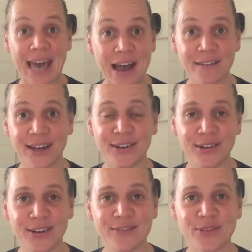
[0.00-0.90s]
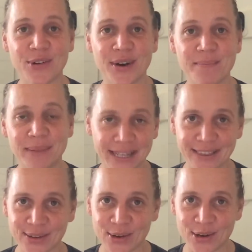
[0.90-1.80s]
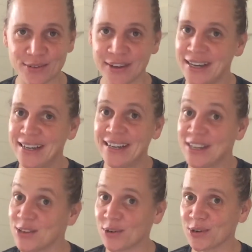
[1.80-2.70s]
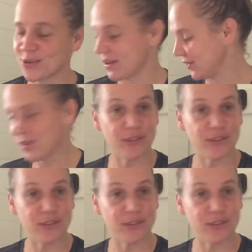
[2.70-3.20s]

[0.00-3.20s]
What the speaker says: carry-on for a month of yoga travel.